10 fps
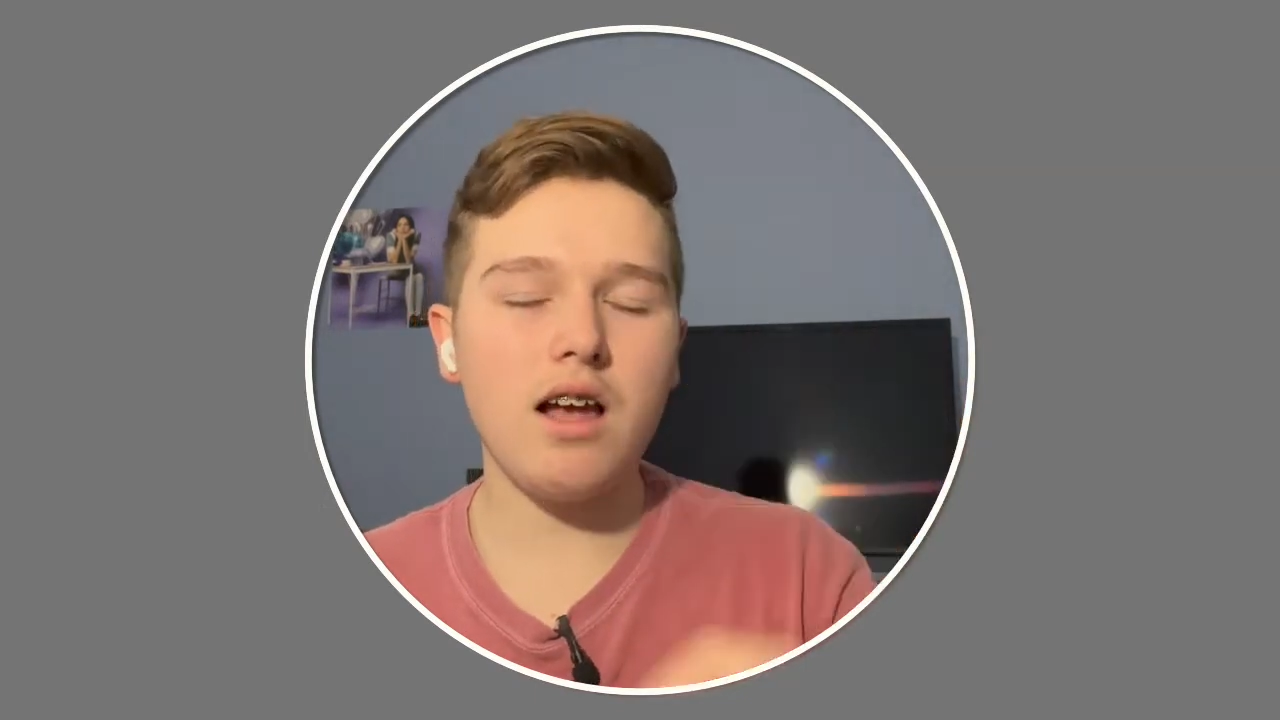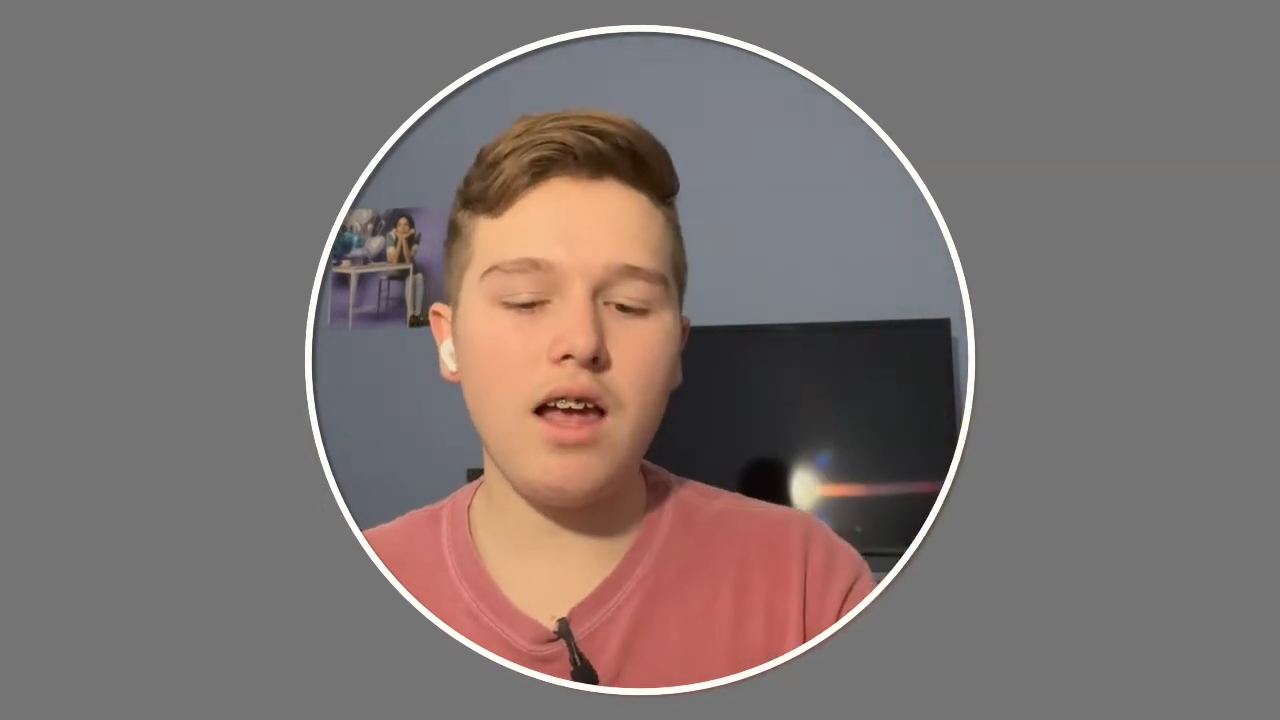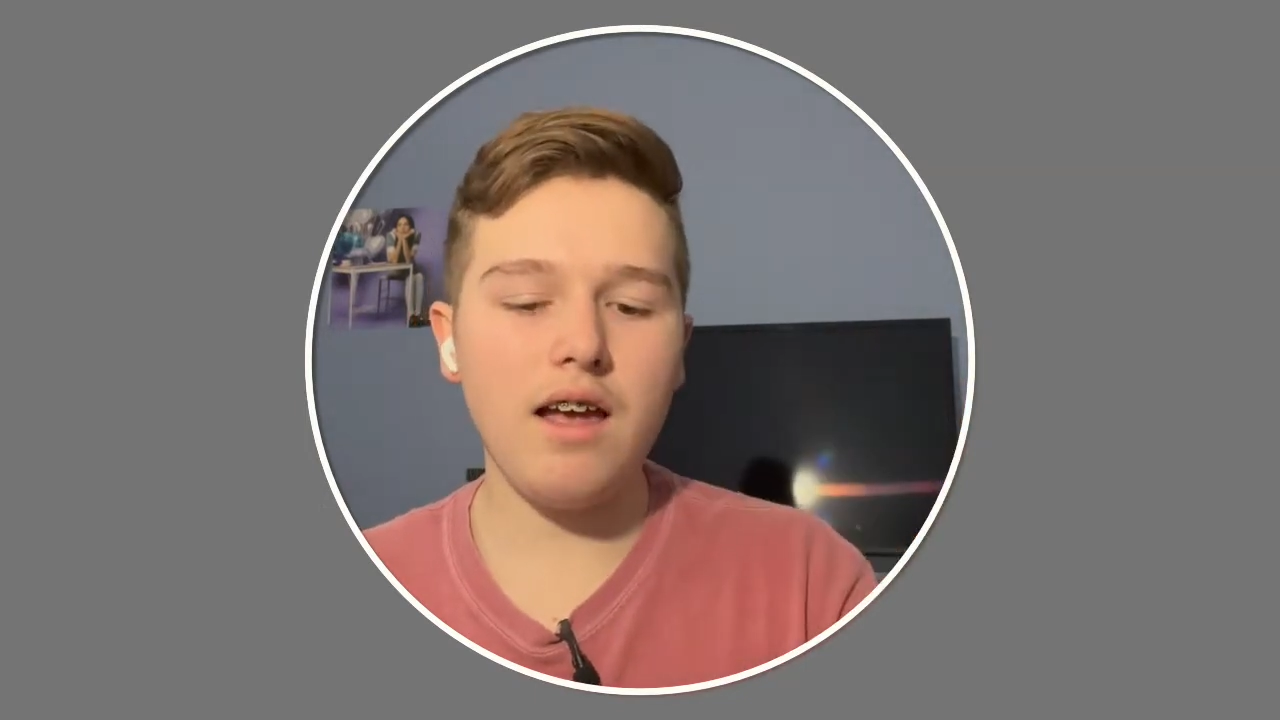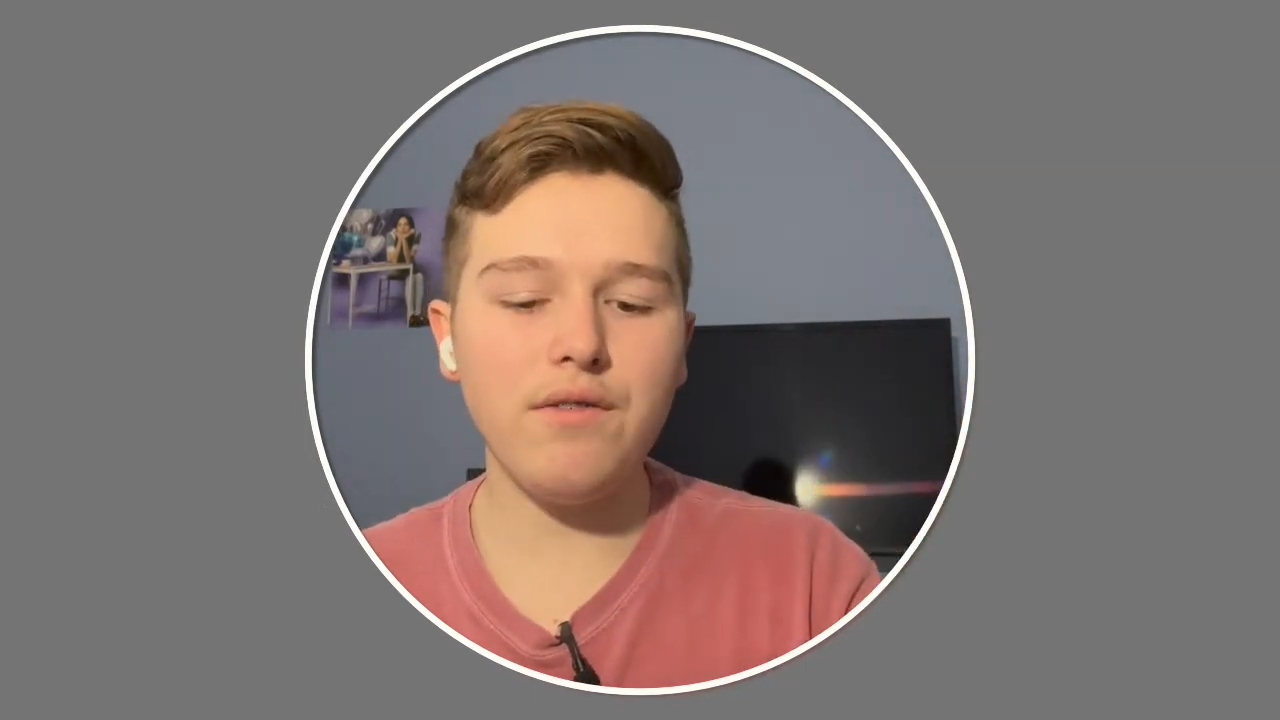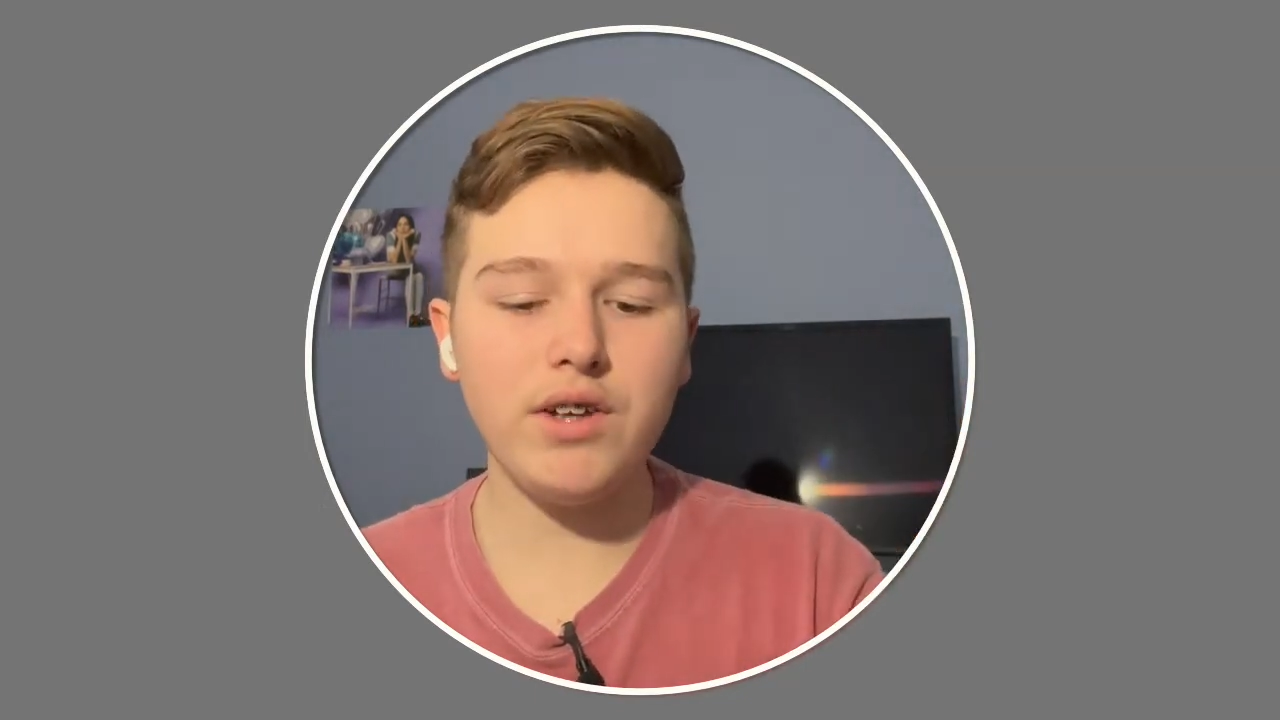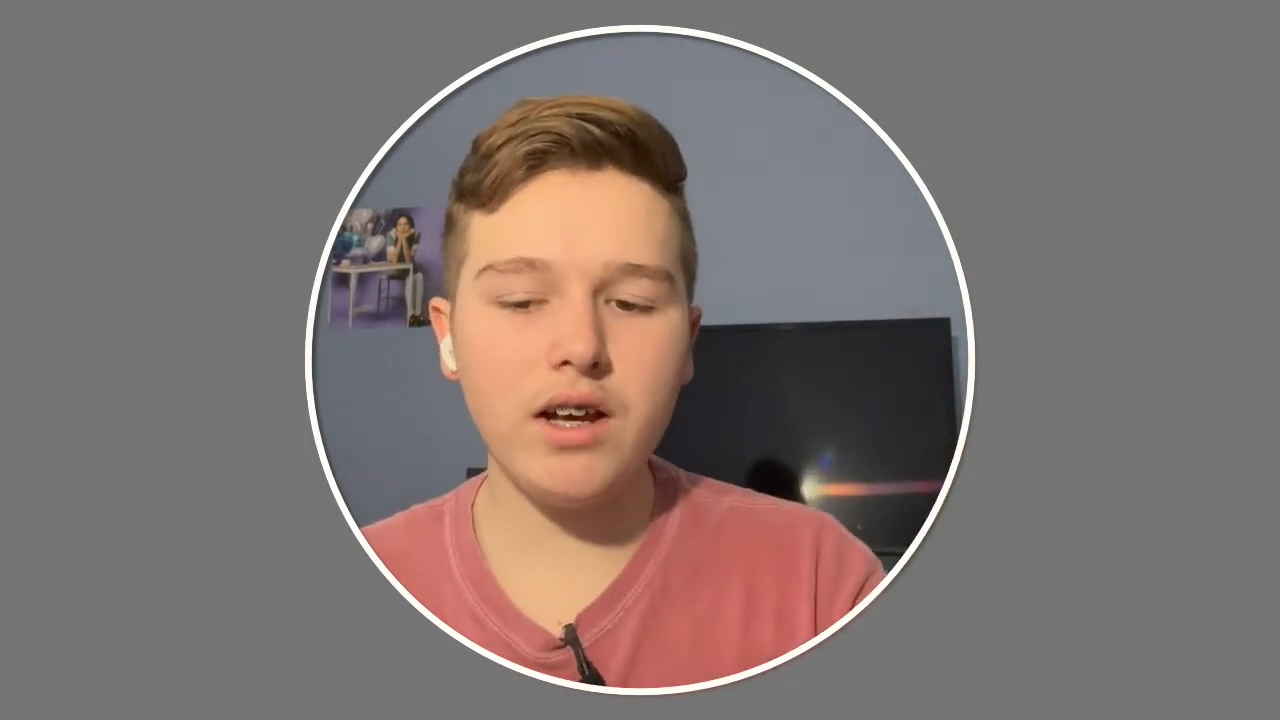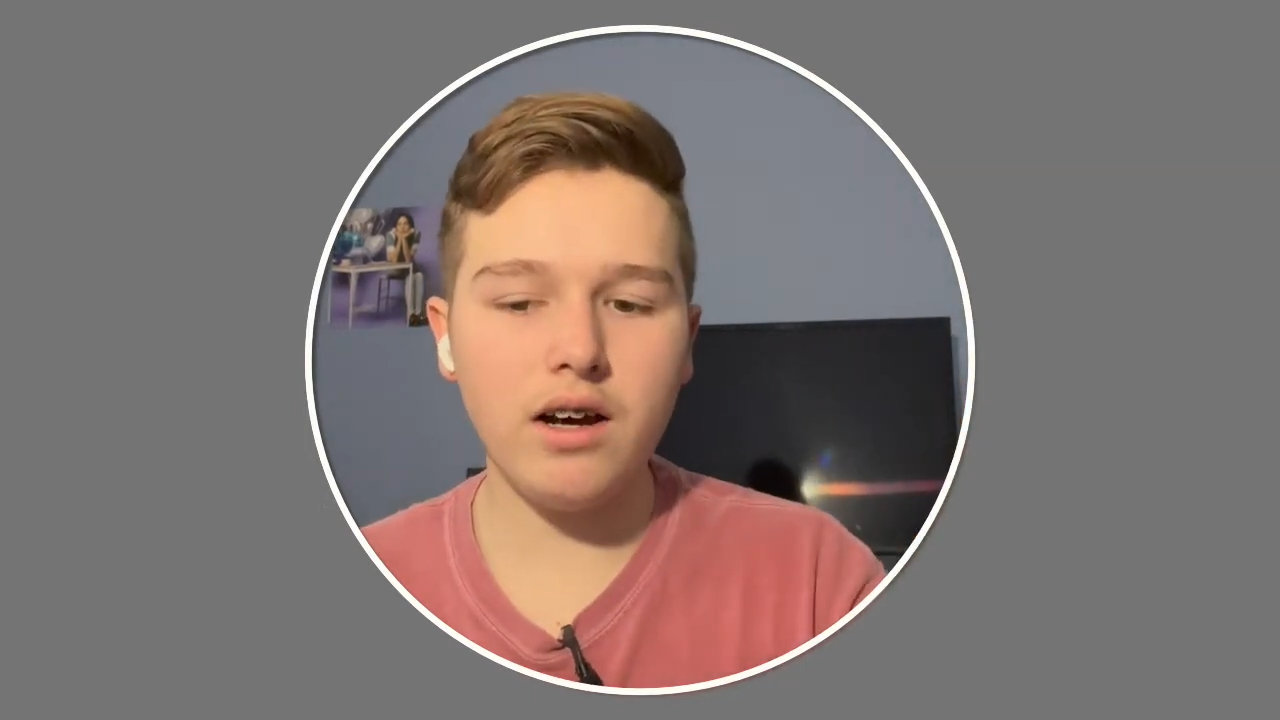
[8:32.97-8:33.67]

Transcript: heavy